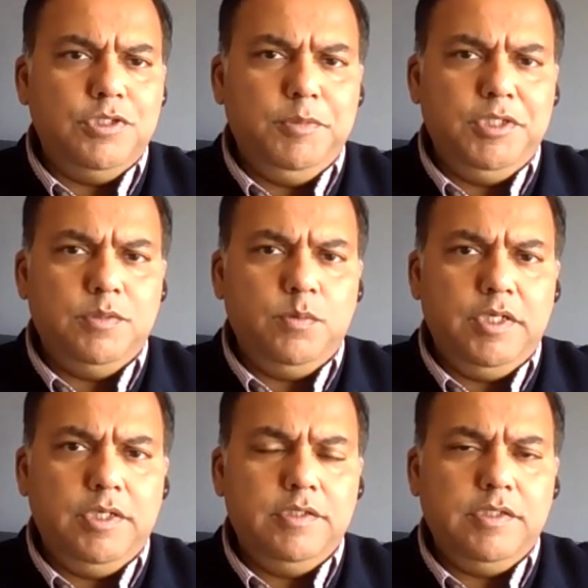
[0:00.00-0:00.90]
some of these
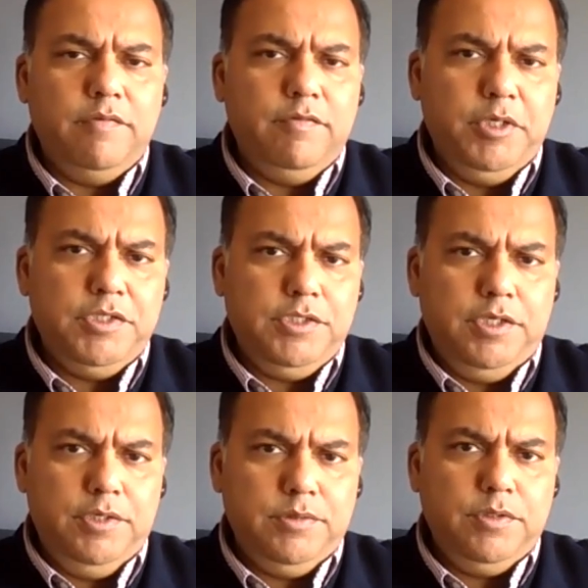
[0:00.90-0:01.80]
verticals everybody
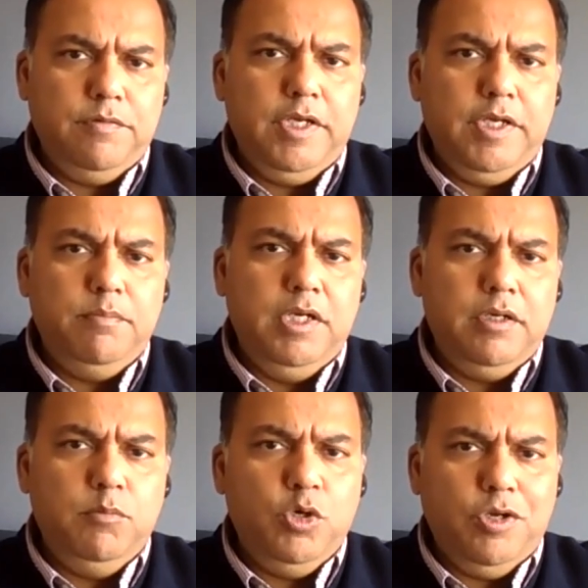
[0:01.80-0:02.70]
started to sort of get a
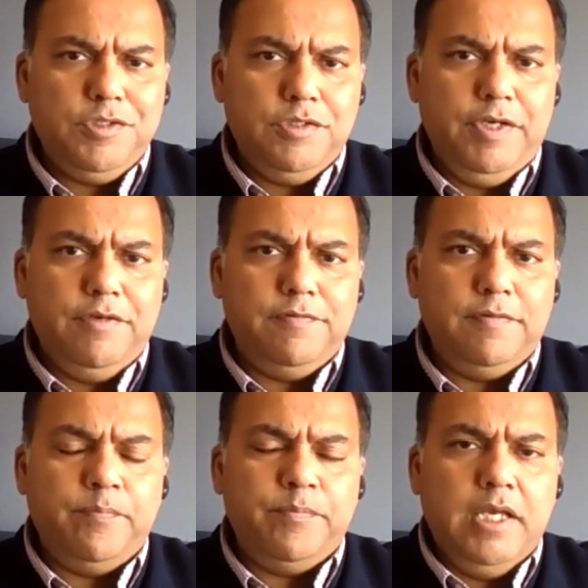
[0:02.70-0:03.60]
little more conservative
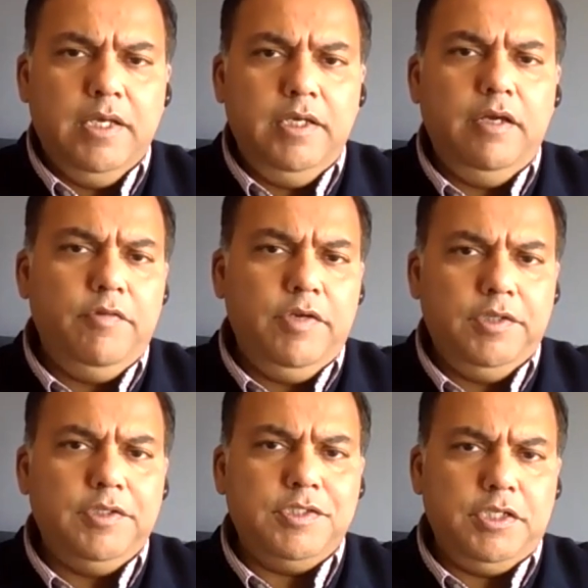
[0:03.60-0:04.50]
right. in every
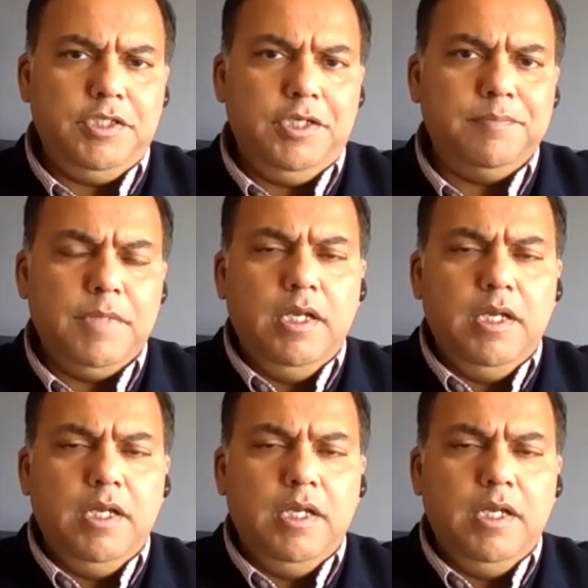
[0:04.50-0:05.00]
other sector